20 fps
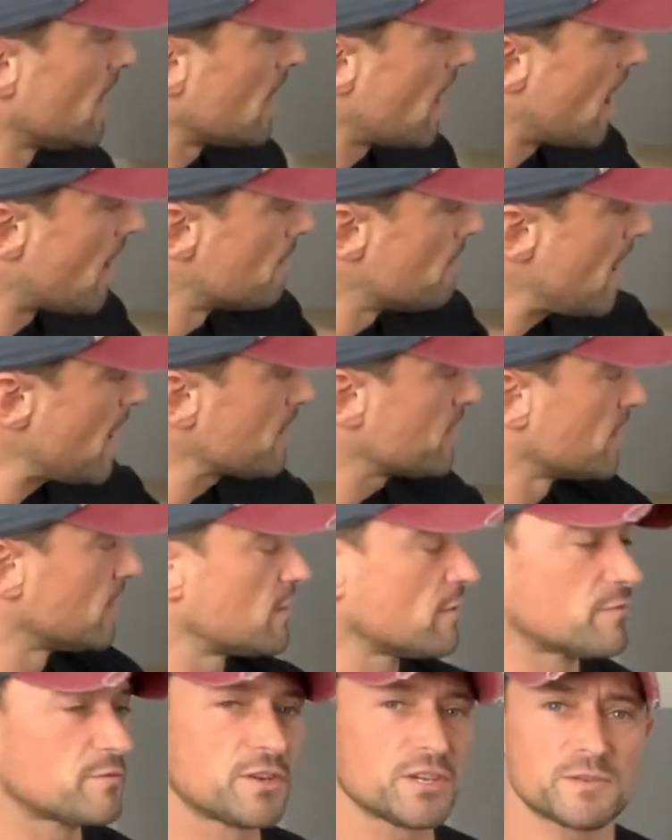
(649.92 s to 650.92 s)
a
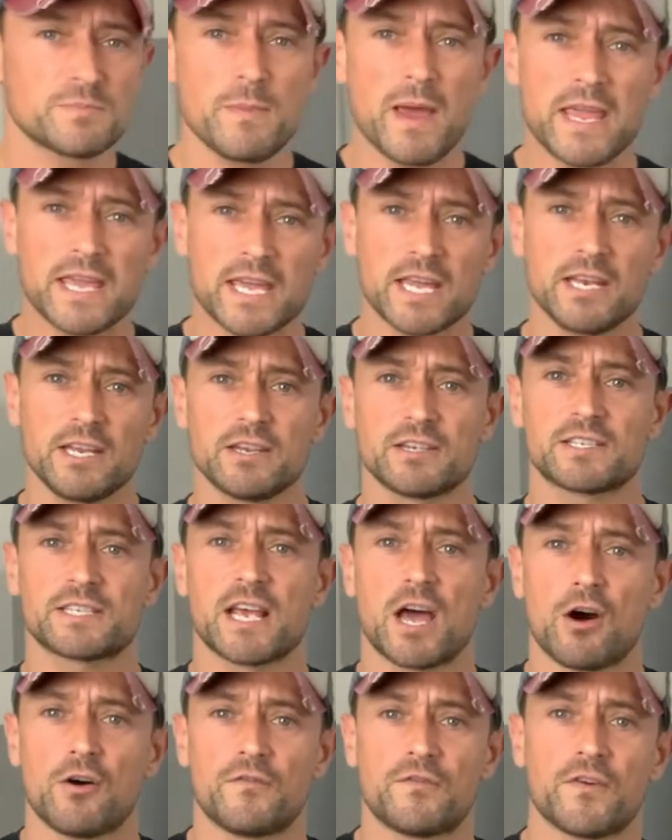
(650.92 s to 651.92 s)
method of just making
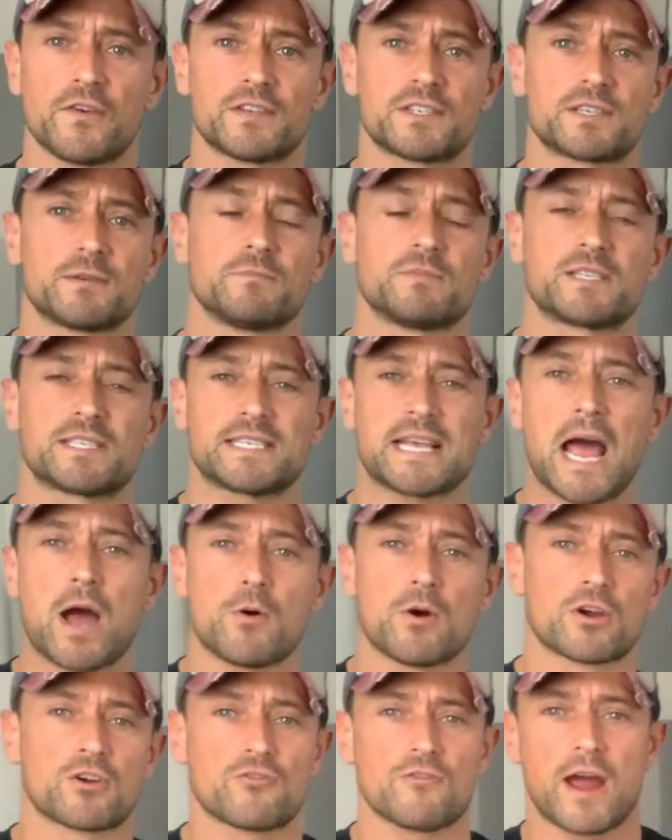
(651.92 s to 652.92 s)
yourself some
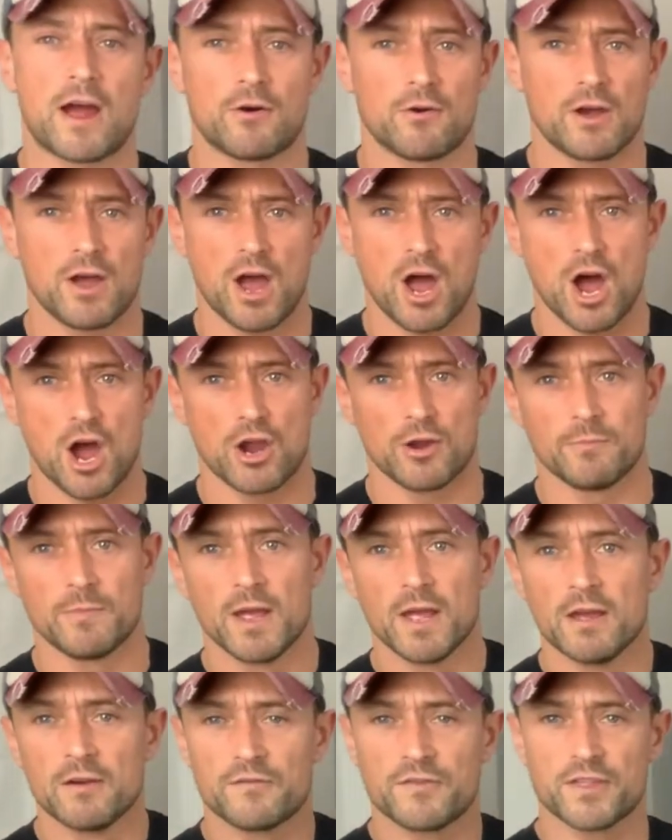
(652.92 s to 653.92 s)
sauerkraut at home
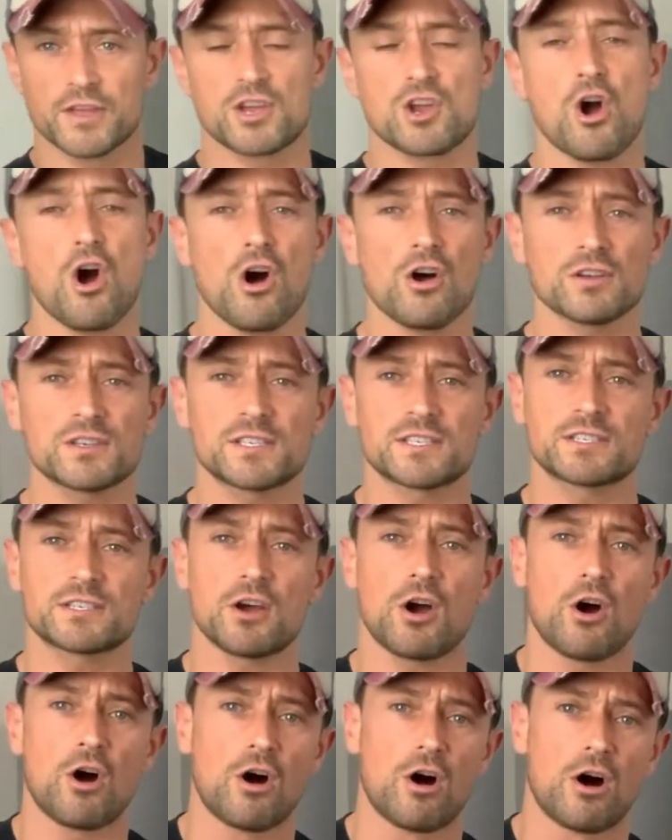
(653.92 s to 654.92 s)
for the cost
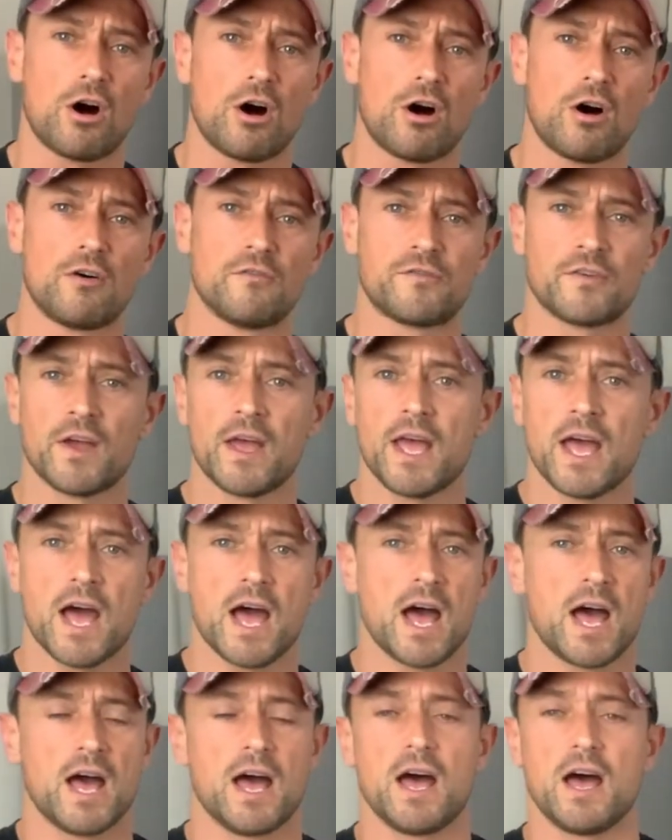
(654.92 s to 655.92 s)
of
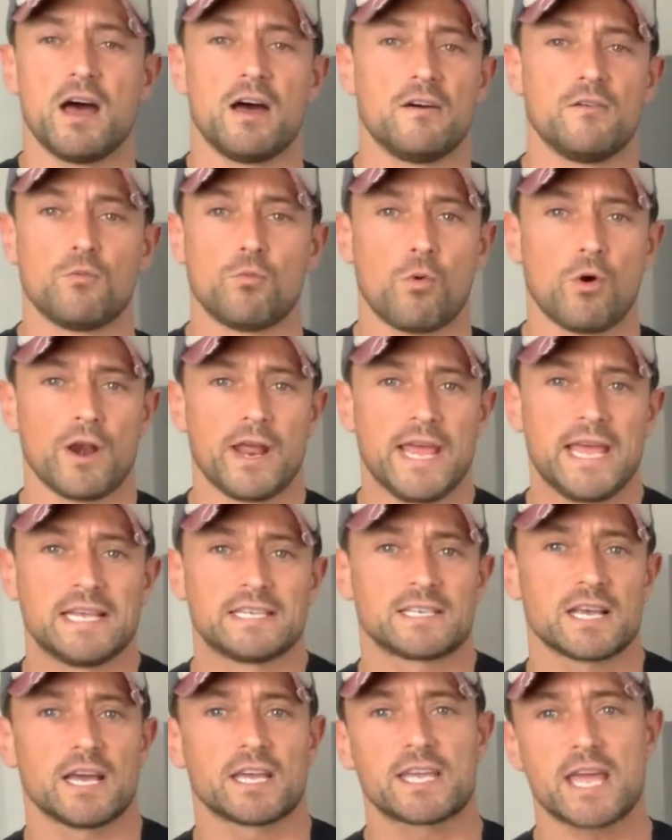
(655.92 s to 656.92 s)
what
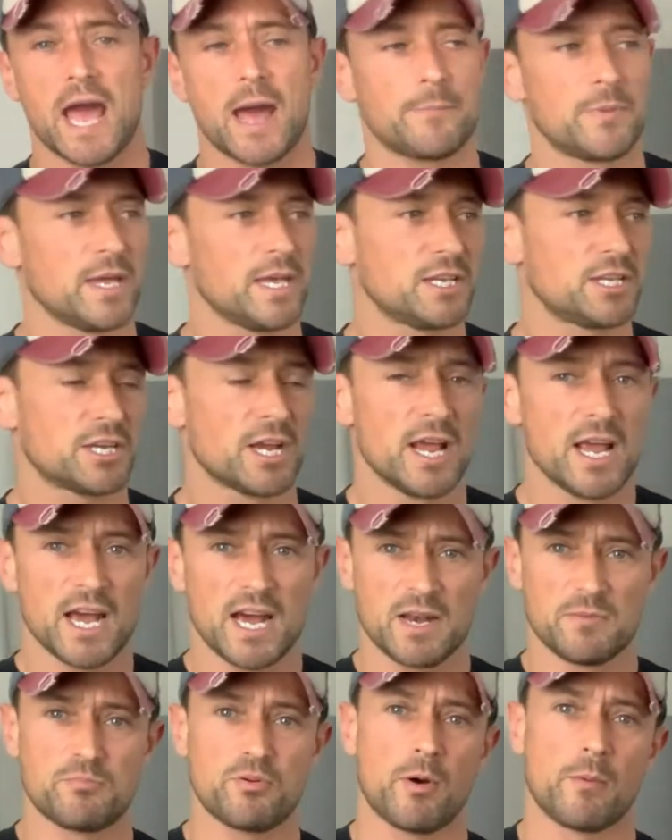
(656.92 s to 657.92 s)
is a cabbage
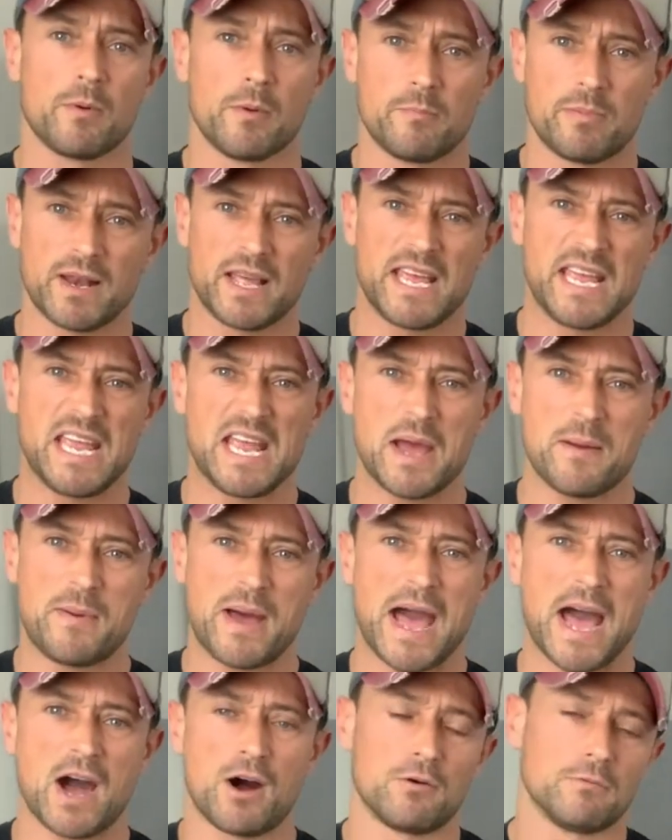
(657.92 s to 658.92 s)
and probably
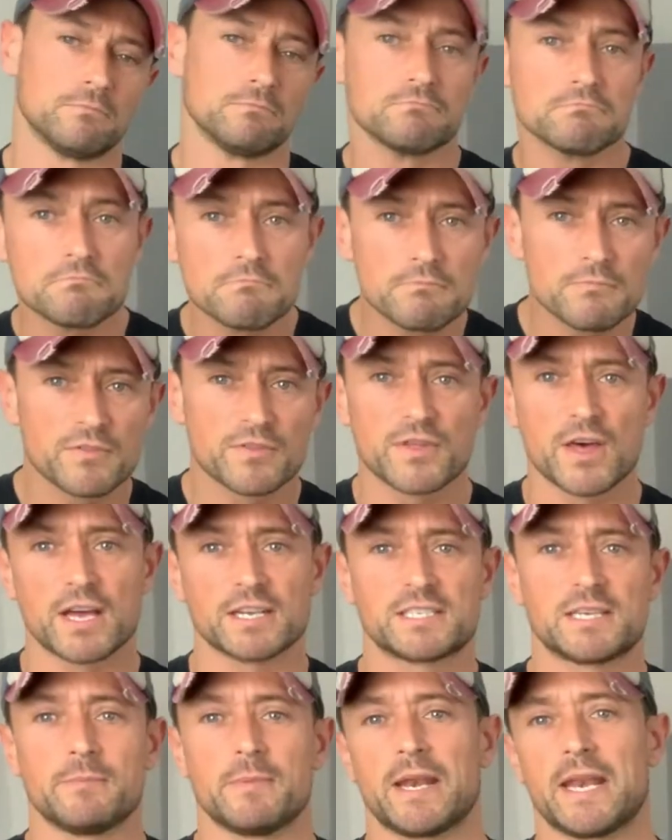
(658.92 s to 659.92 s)
about
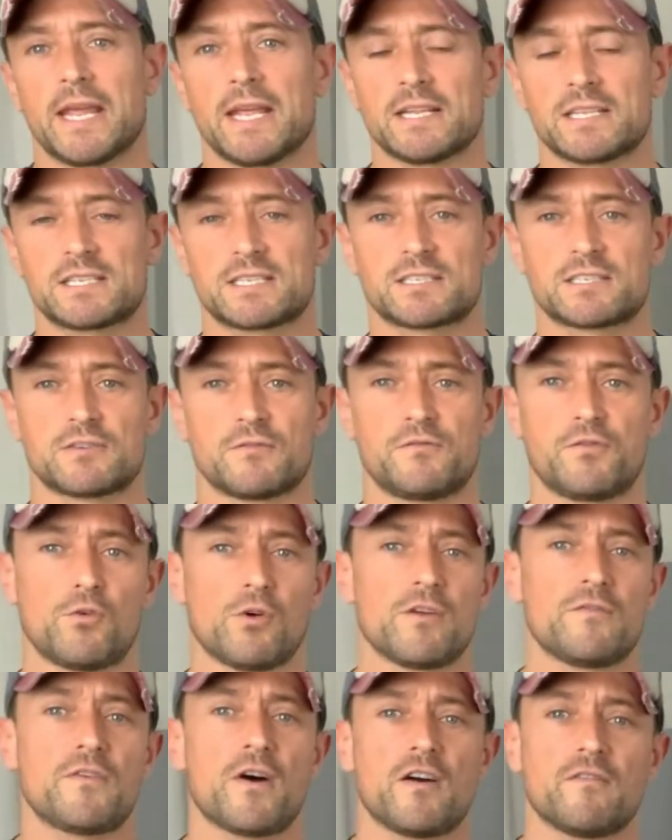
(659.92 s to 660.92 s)
30 minutes to
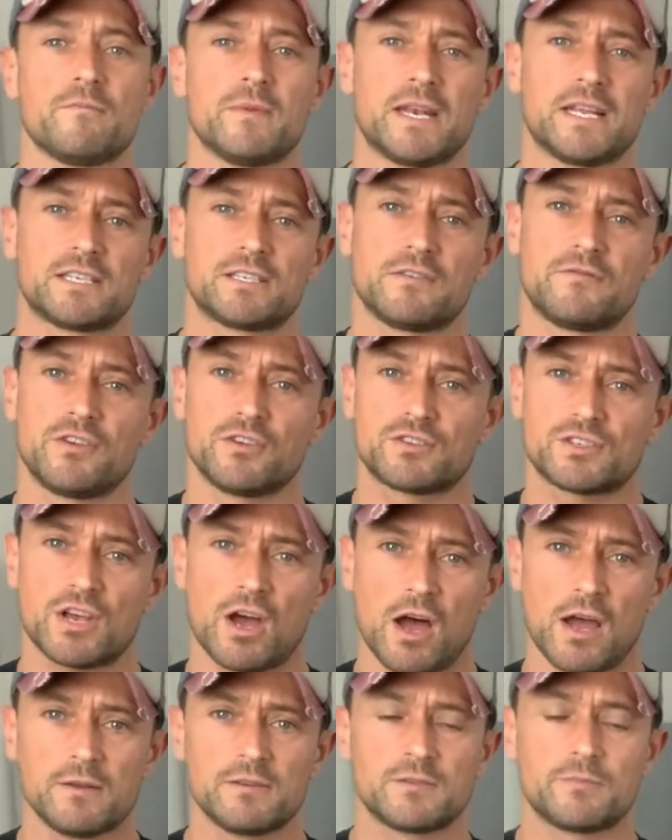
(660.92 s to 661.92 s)
45 minutes of your
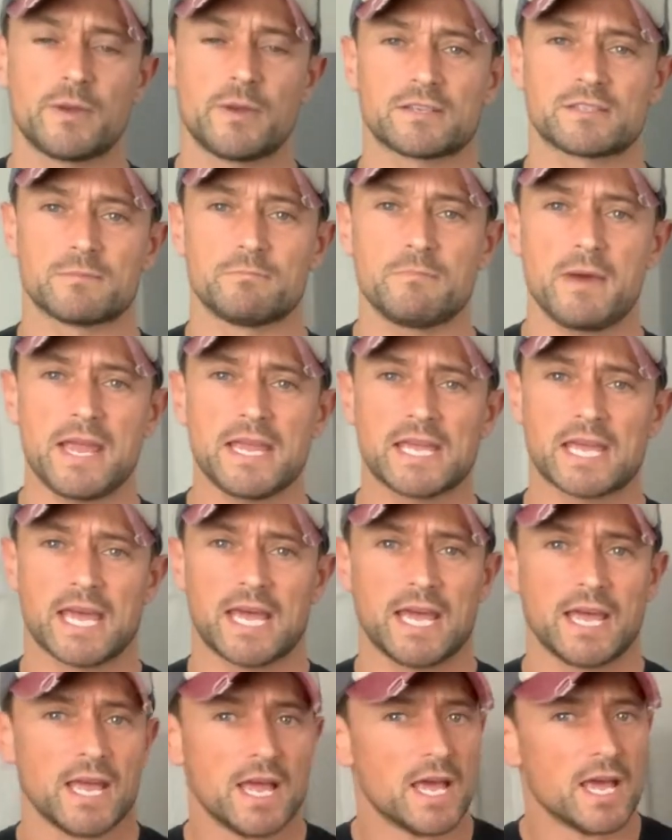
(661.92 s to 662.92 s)
time to to make
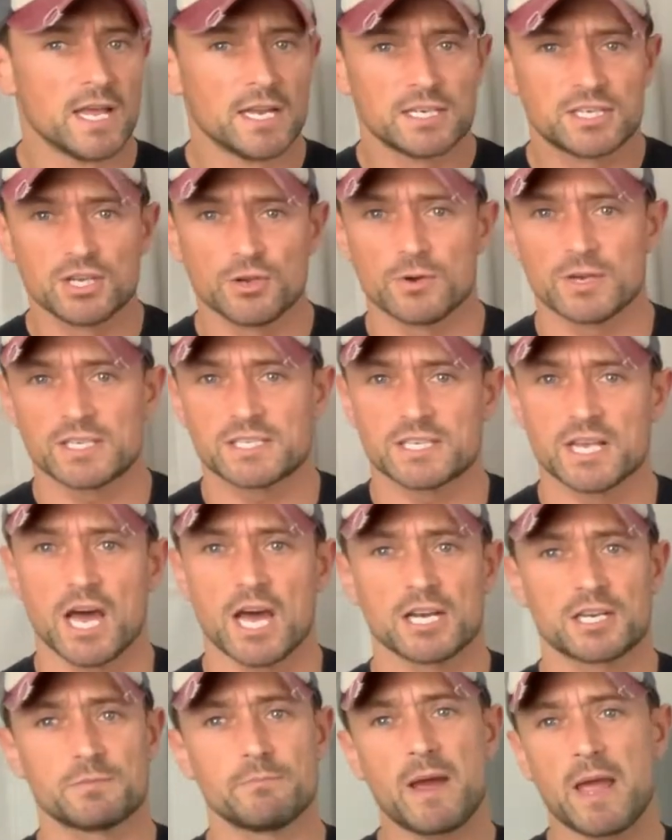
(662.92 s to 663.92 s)
it. Do a
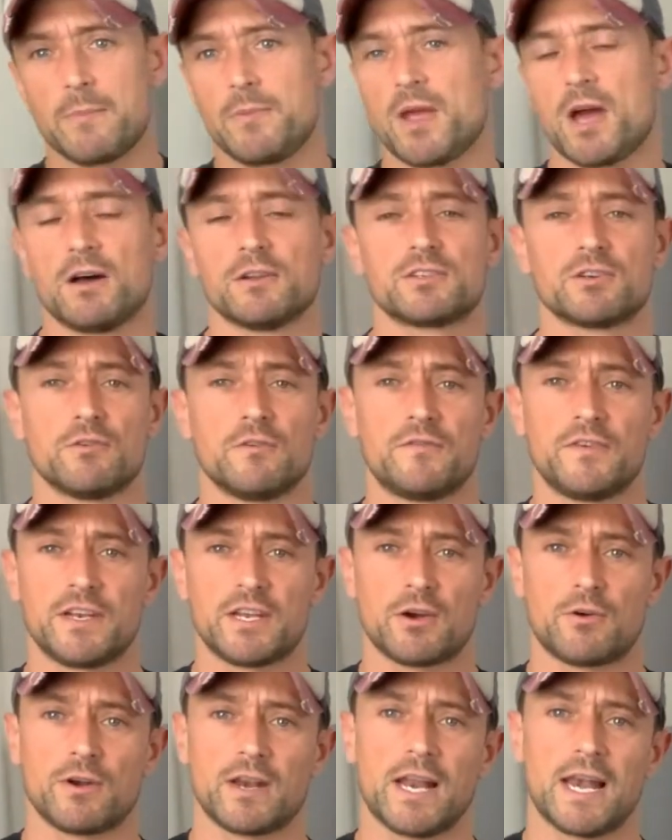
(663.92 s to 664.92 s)
search, maybe I'll do a
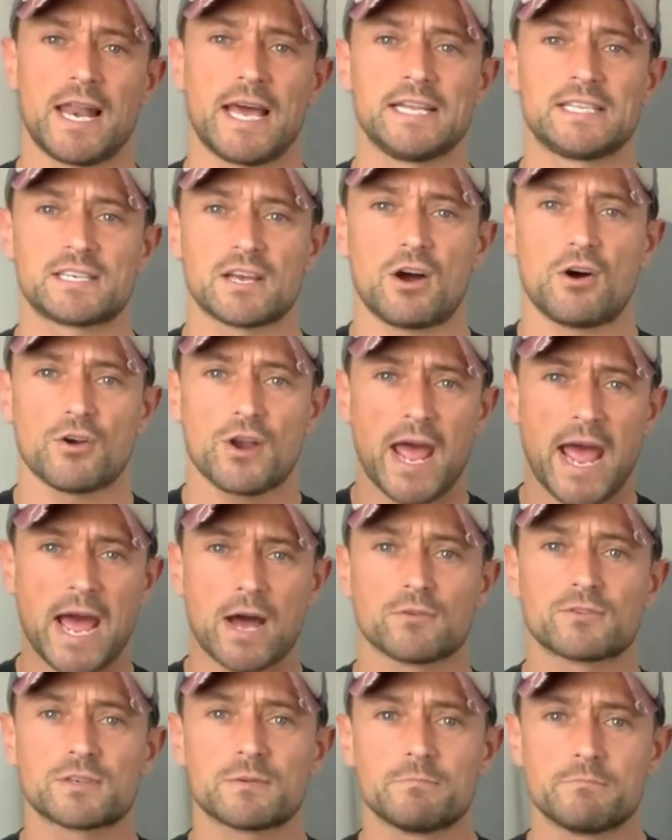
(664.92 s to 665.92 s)
video on it later on
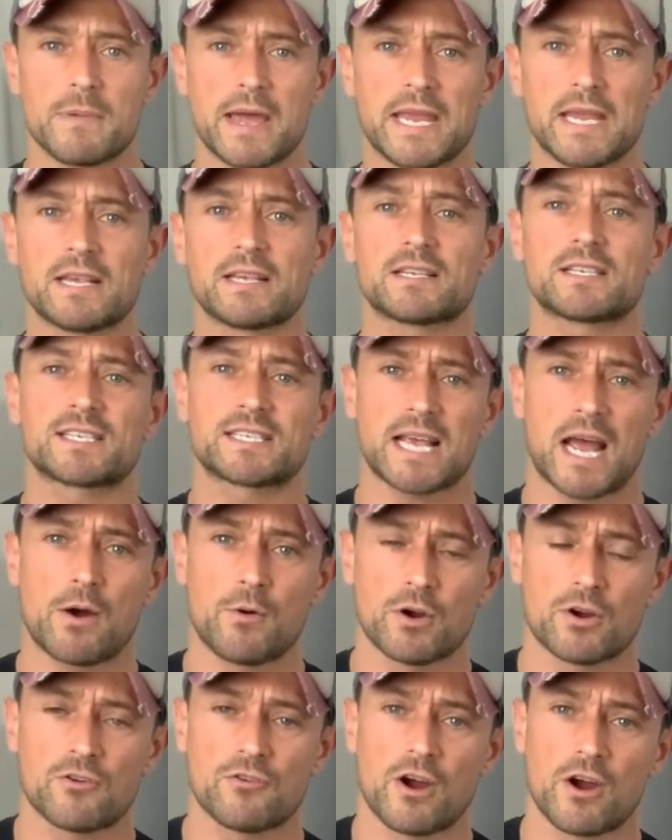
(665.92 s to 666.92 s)
how to make
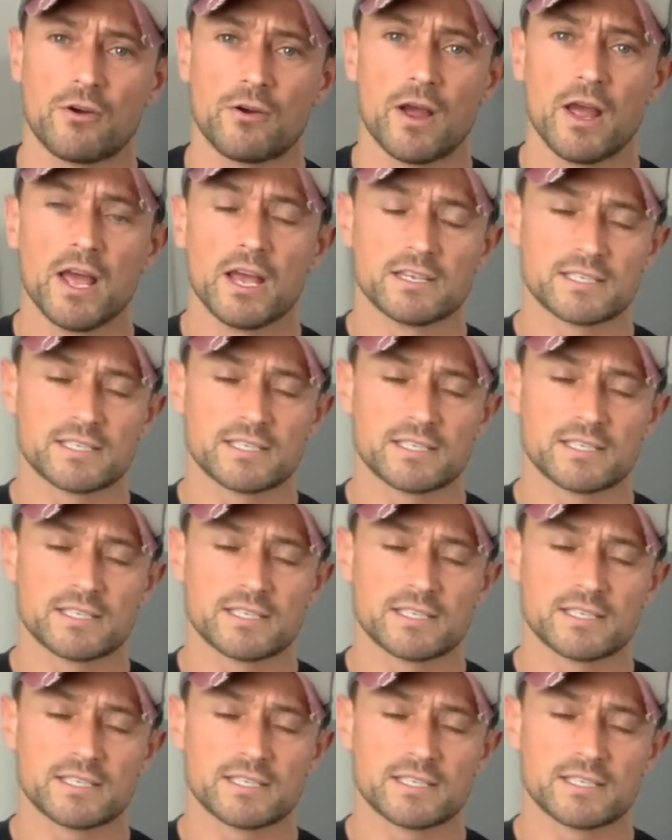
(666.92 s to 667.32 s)
sauerkraut.